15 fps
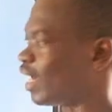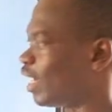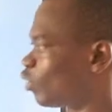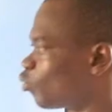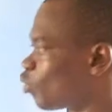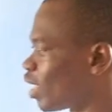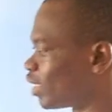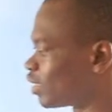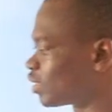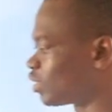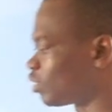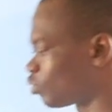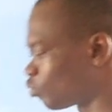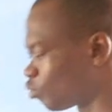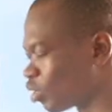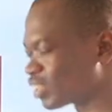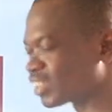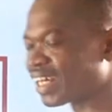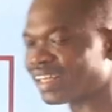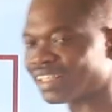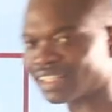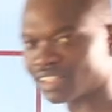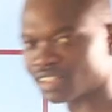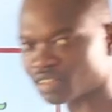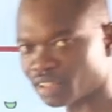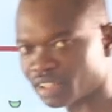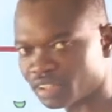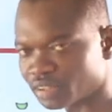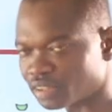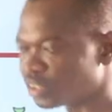and what? Water in the
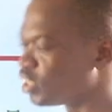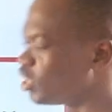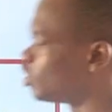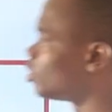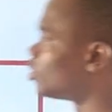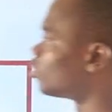soil.